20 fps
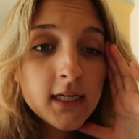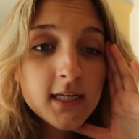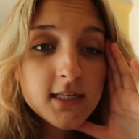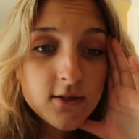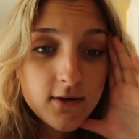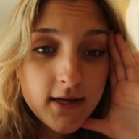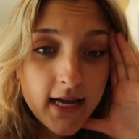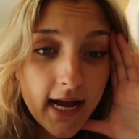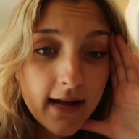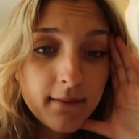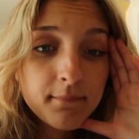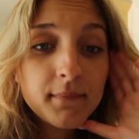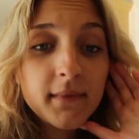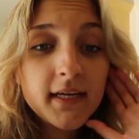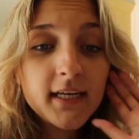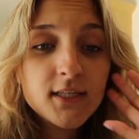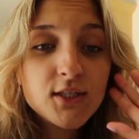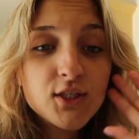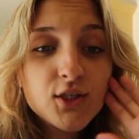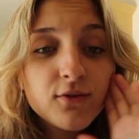So yeah,
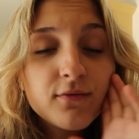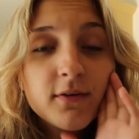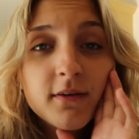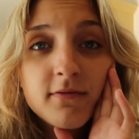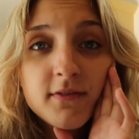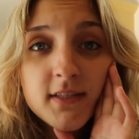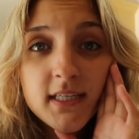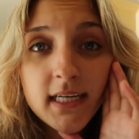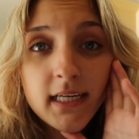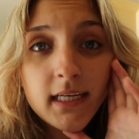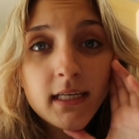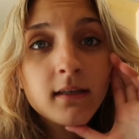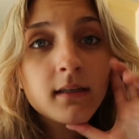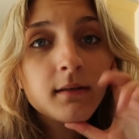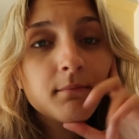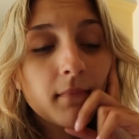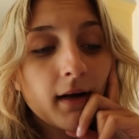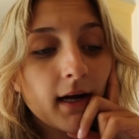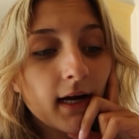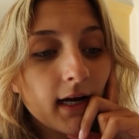it is 2:15.
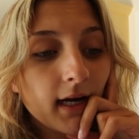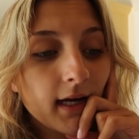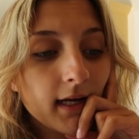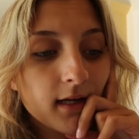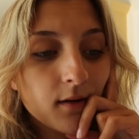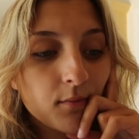My